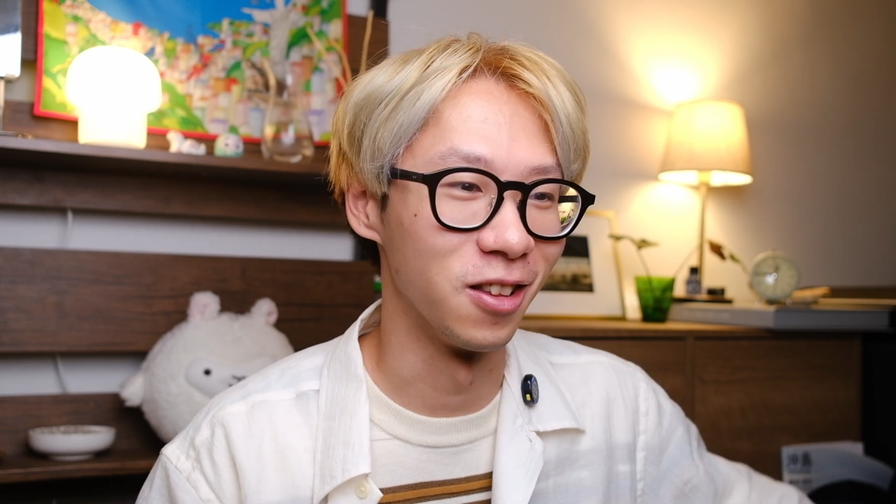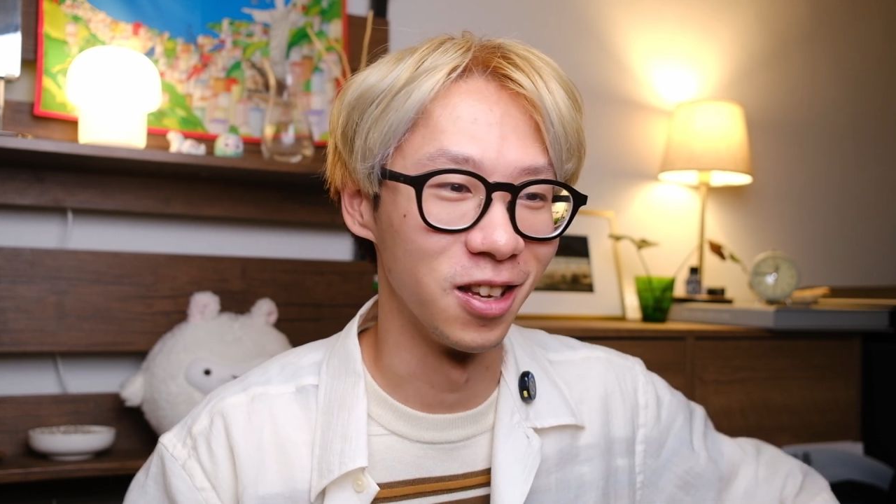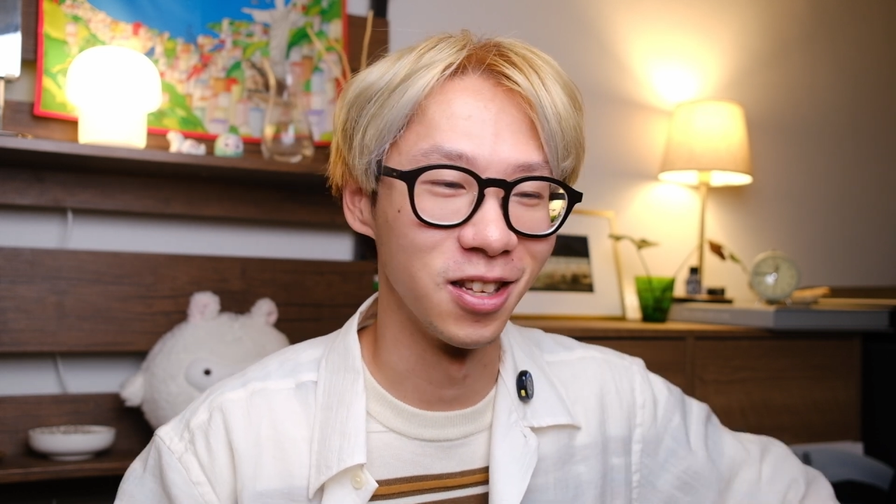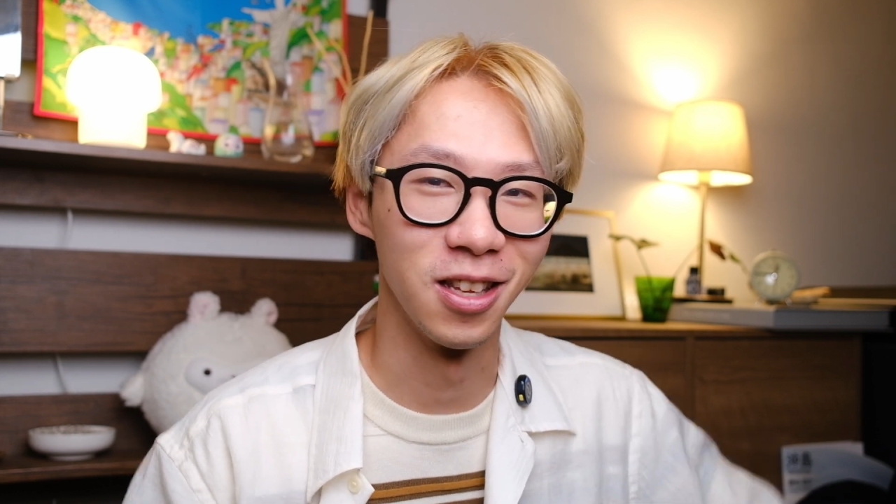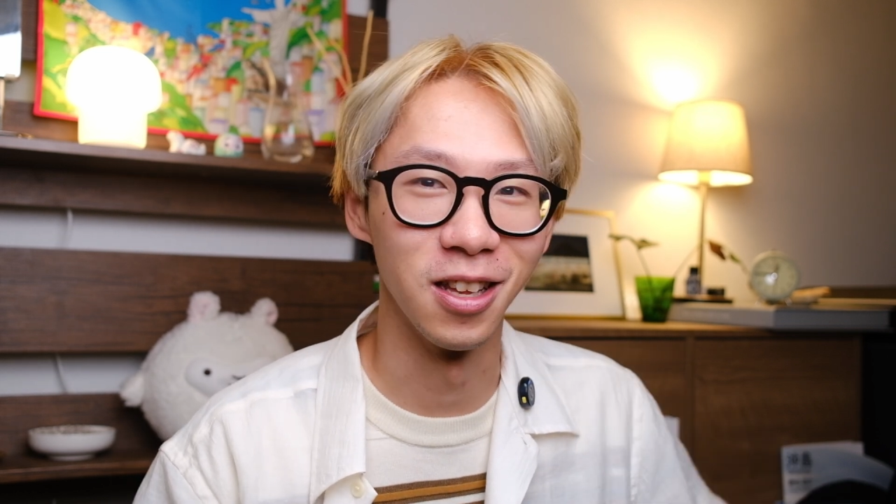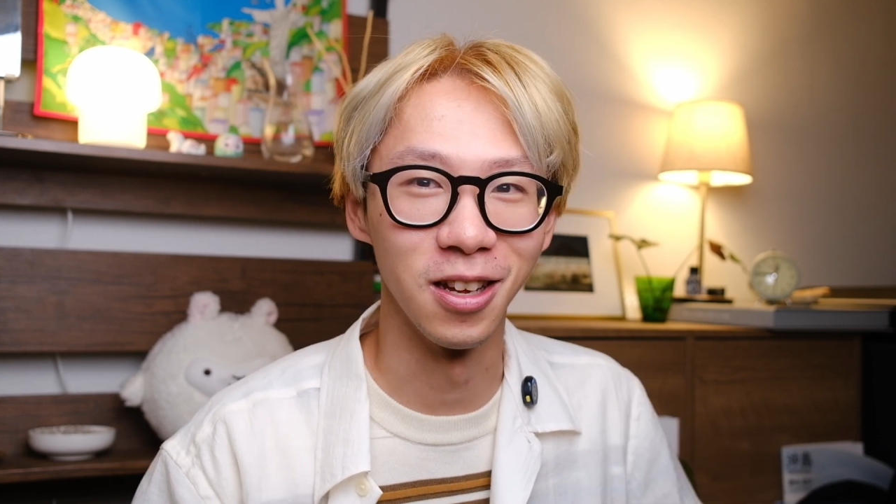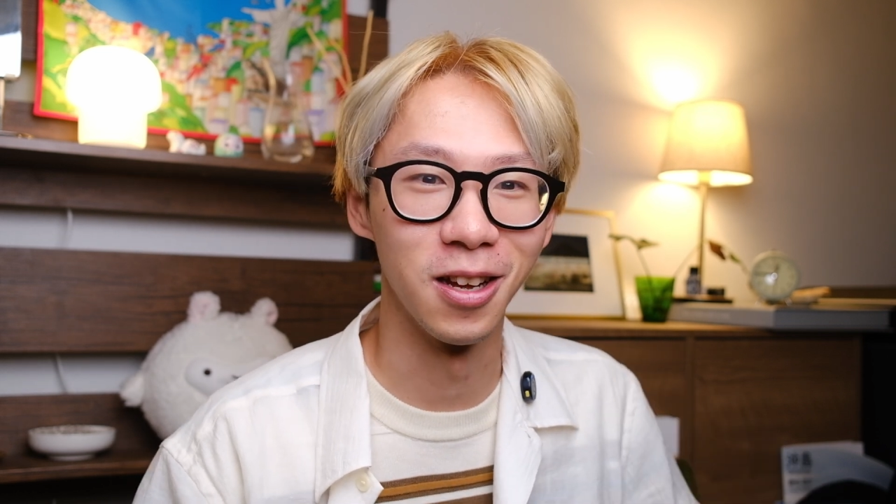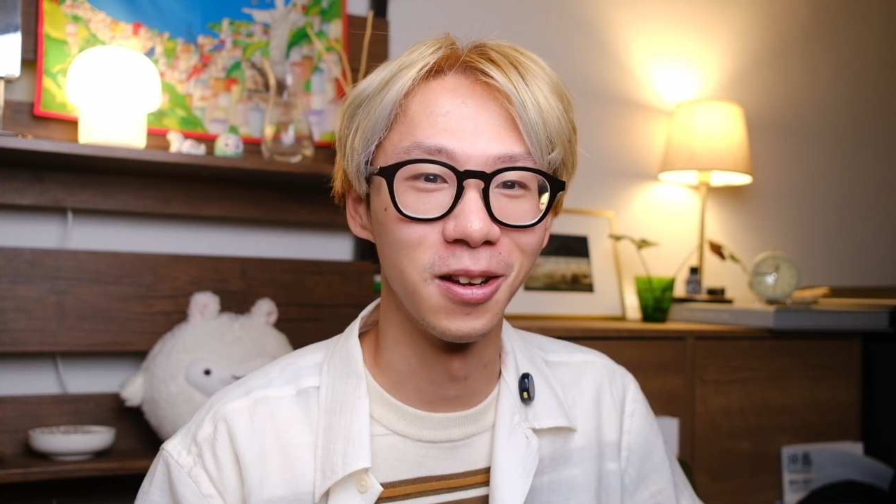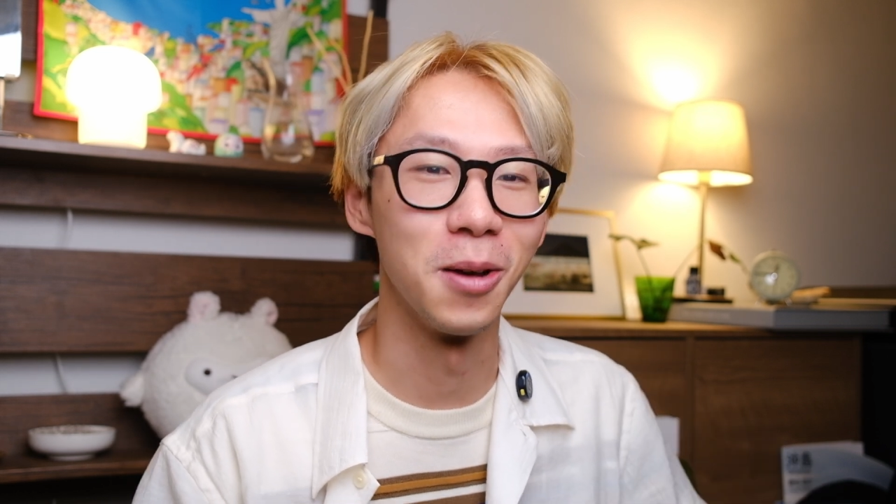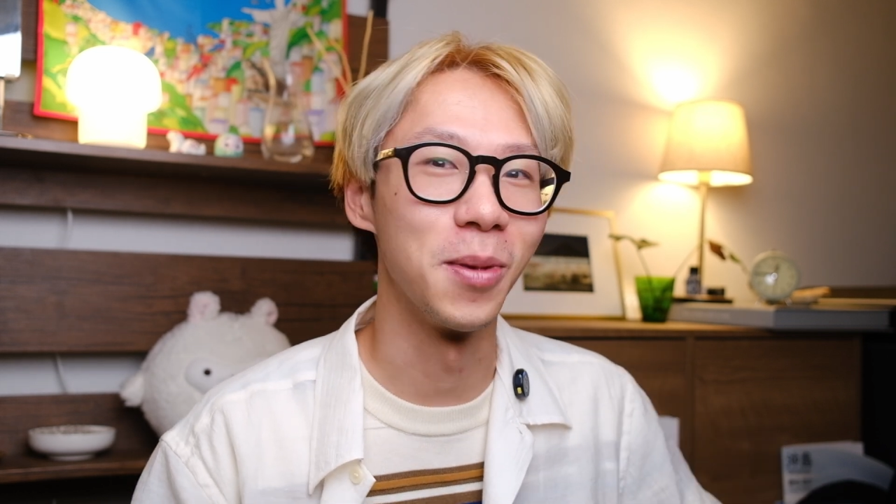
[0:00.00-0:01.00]
the
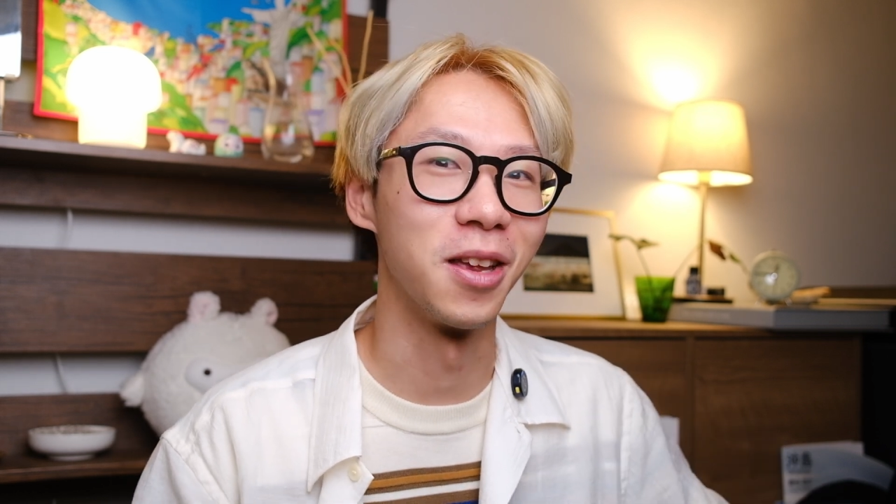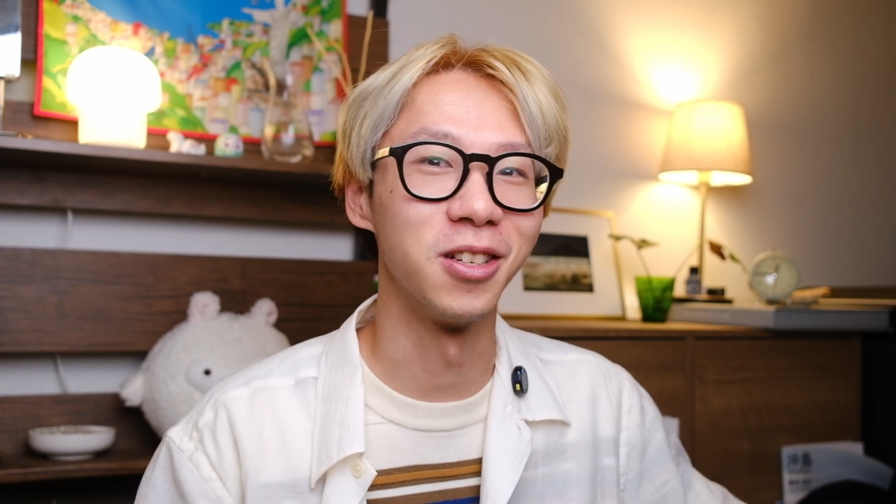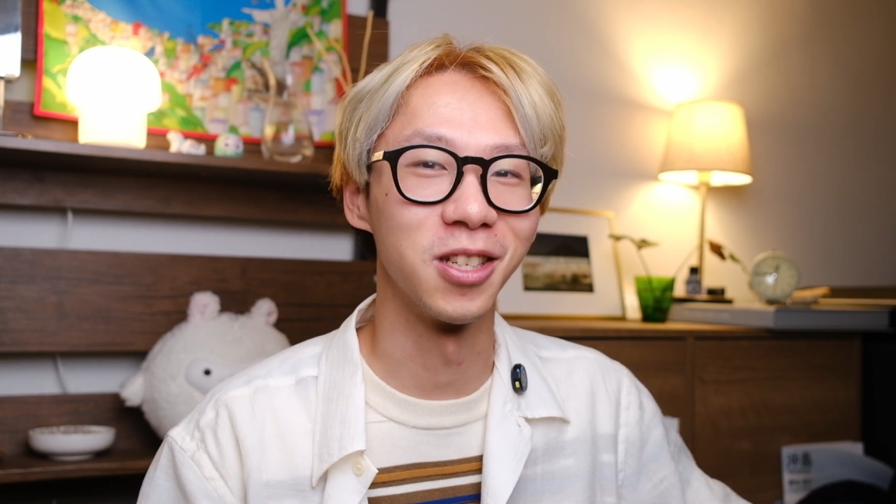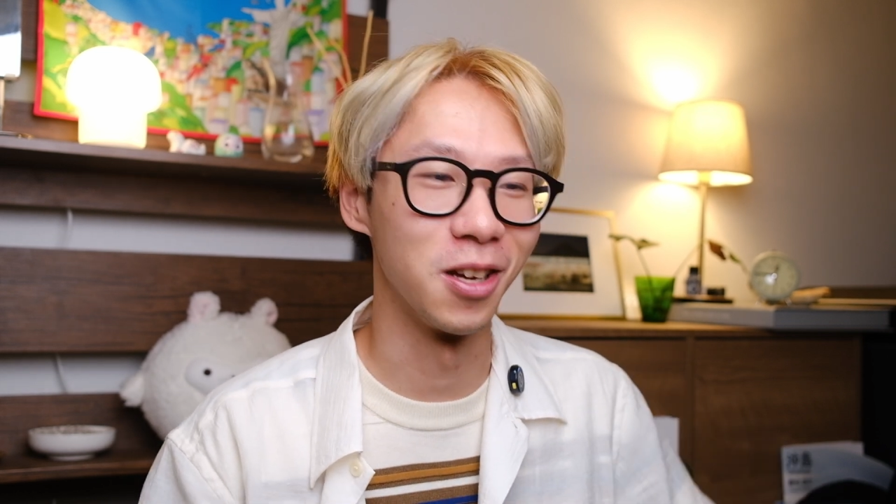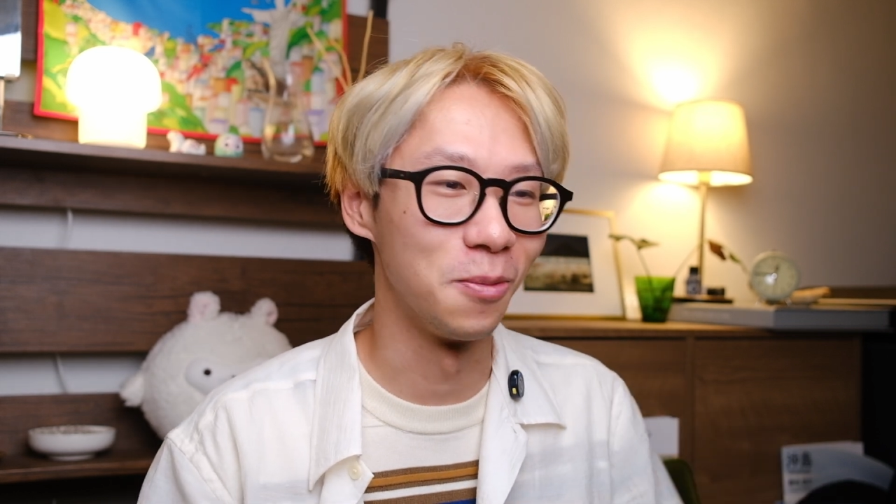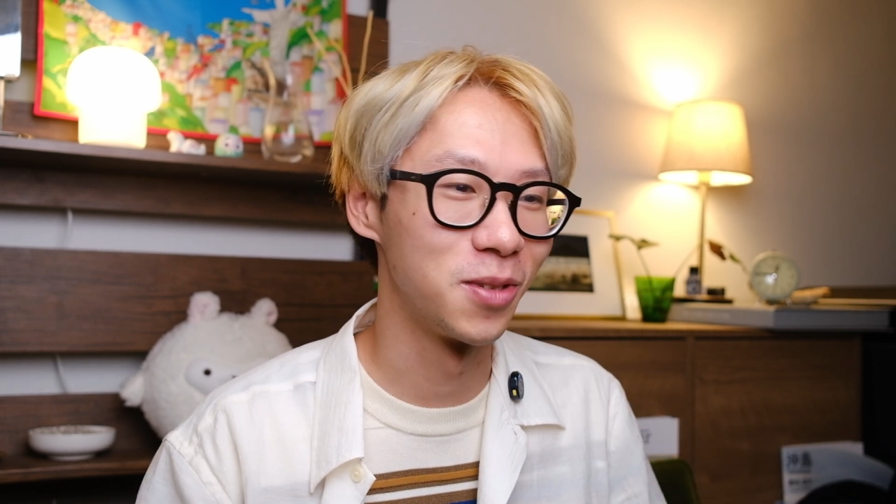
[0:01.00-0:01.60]
coming years to come.